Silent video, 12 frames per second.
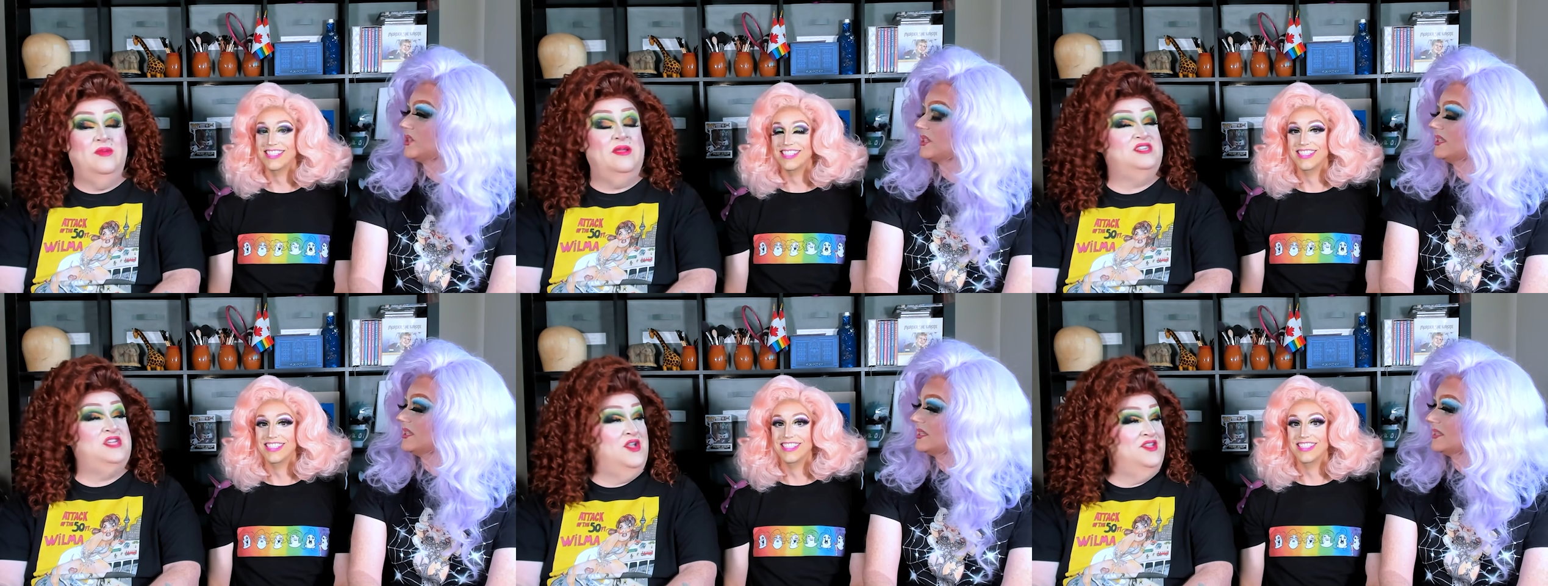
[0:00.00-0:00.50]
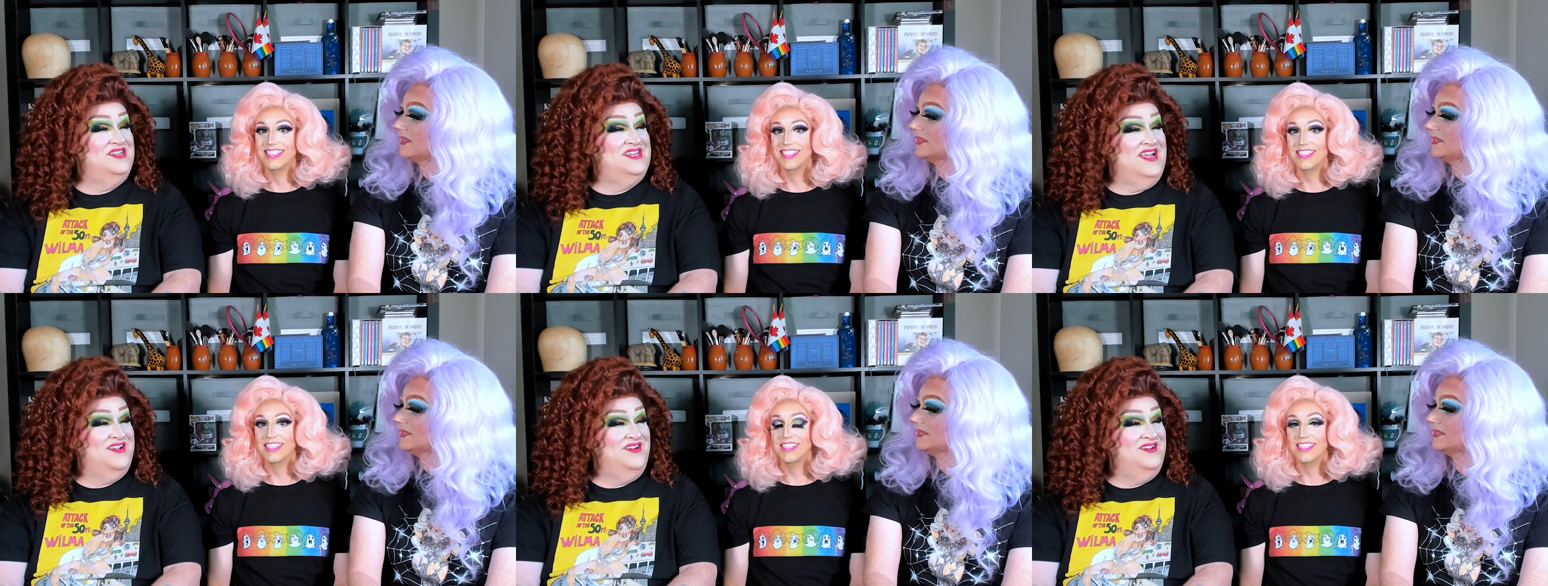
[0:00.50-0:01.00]
Speaker 1: What about
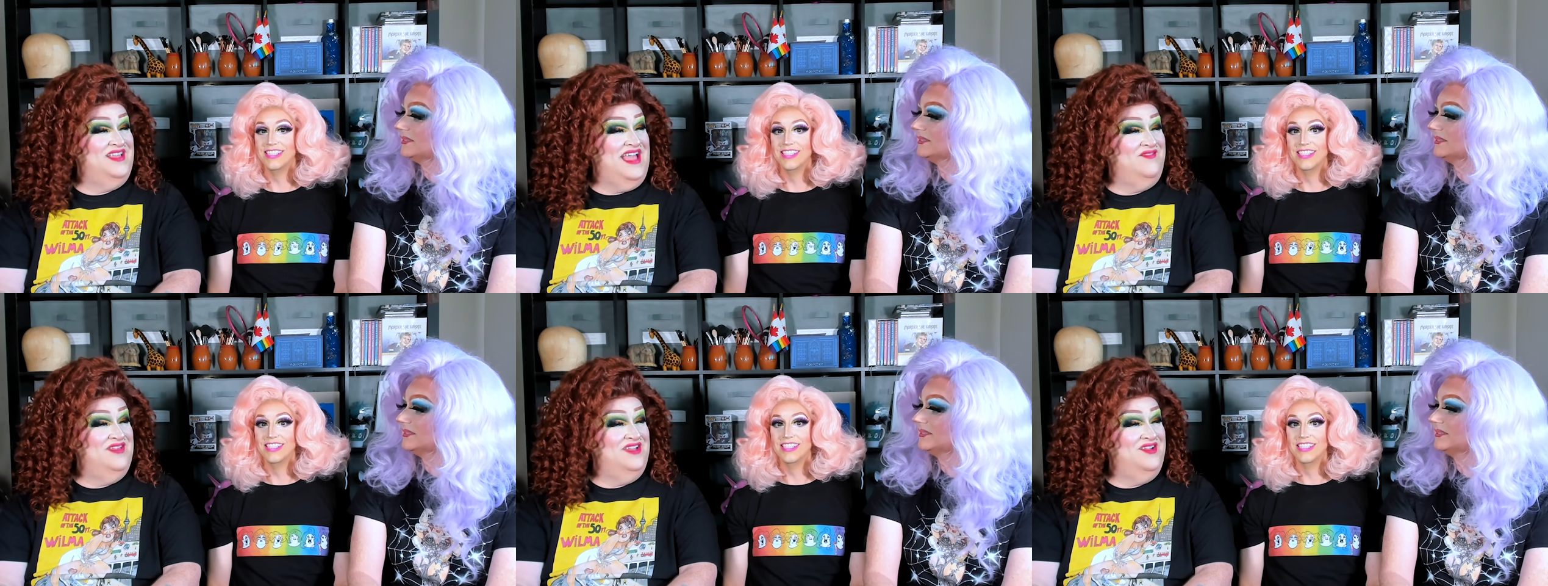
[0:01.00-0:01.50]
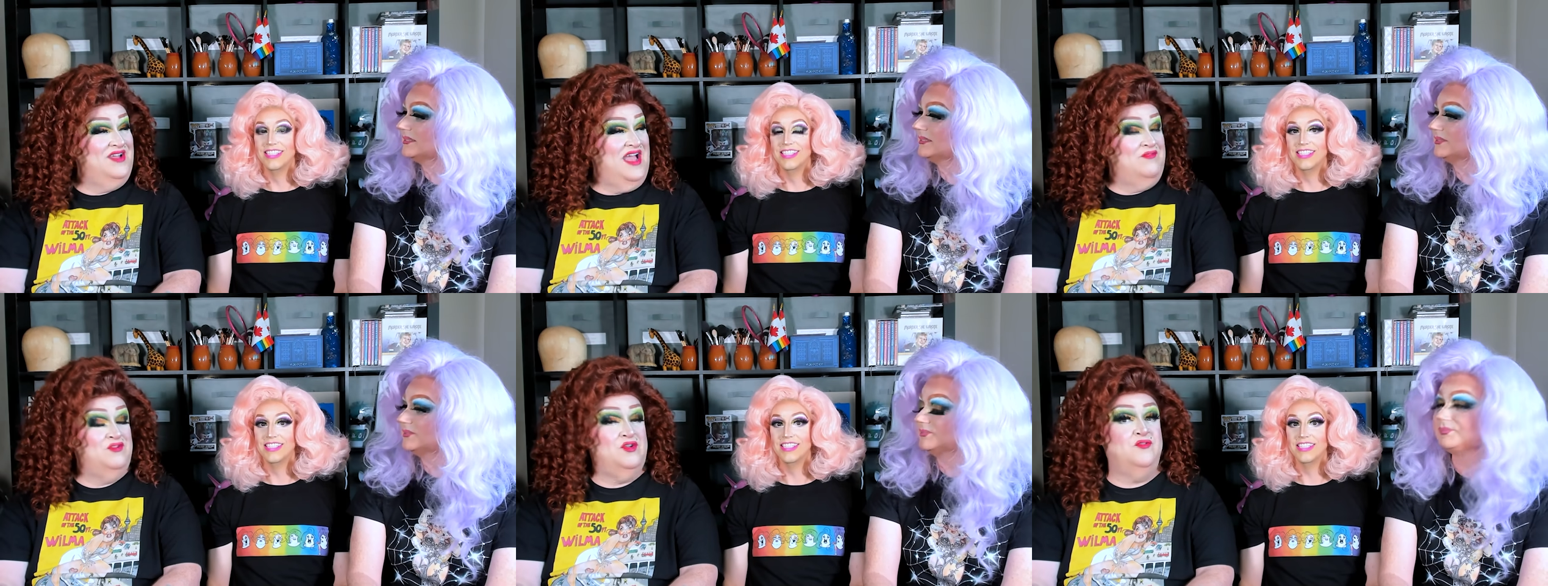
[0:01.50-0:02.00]
Tanya Tucker? The having
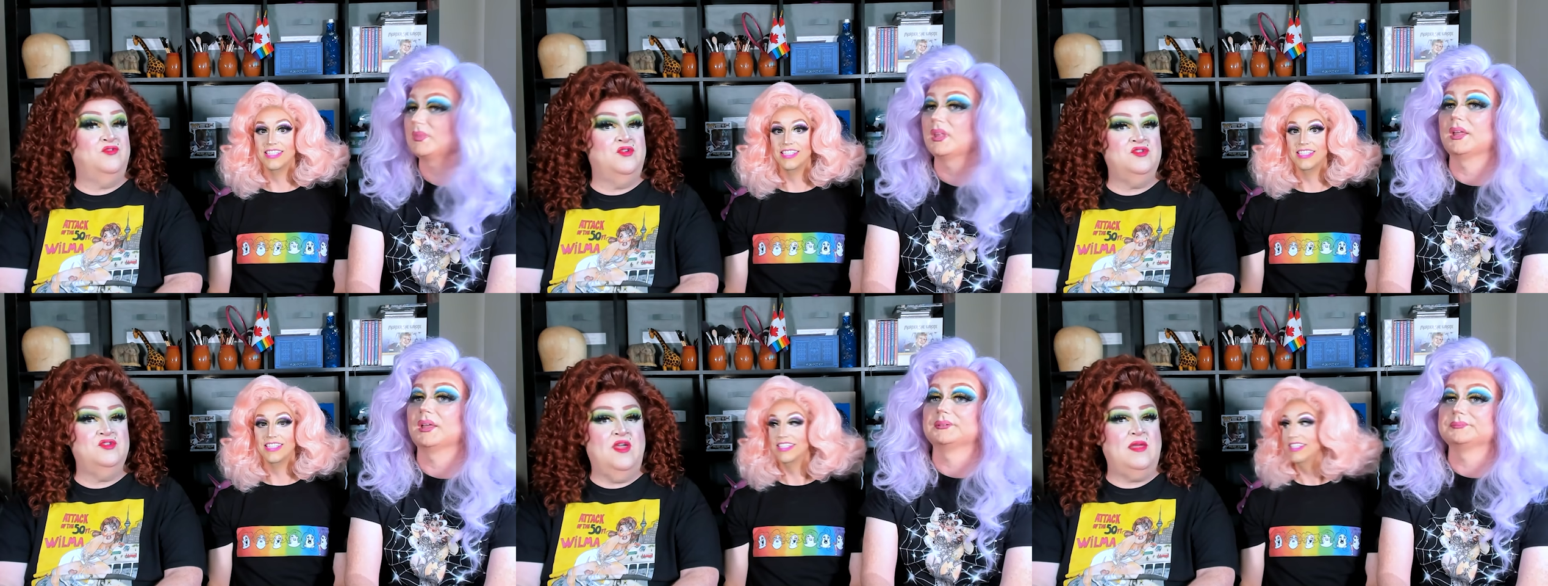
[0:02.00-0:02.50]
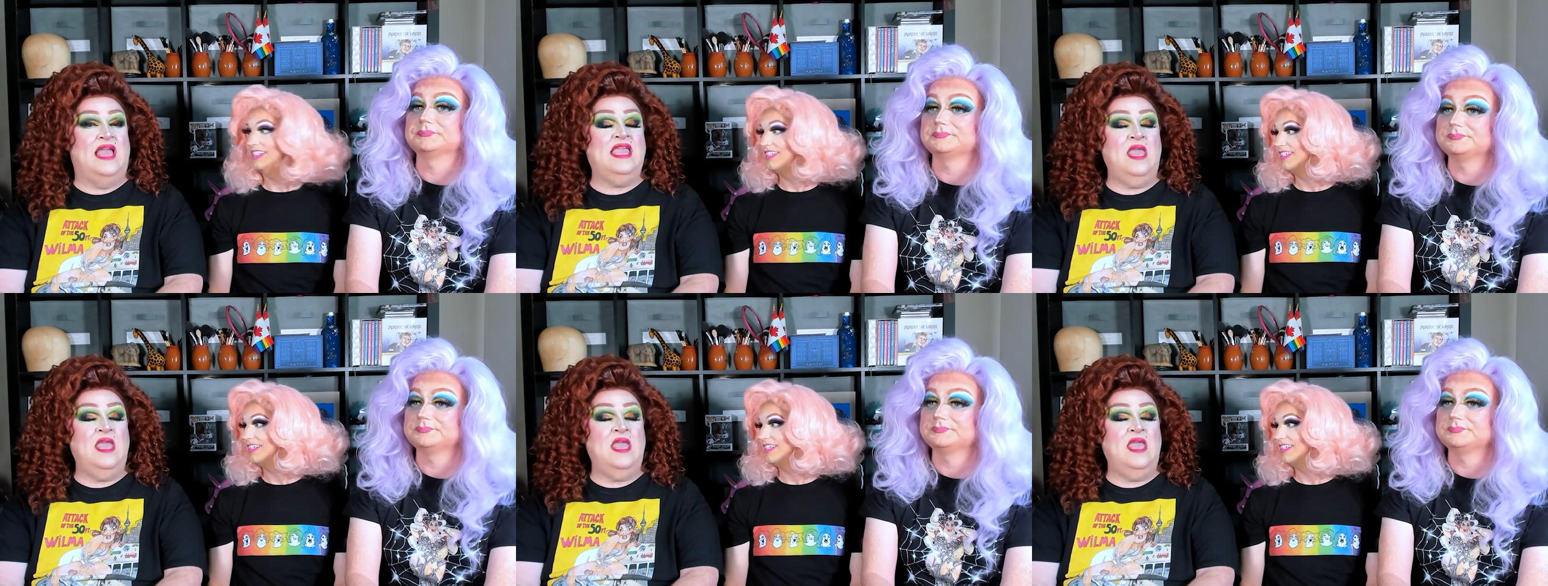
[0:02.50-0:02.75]
her after her first grant,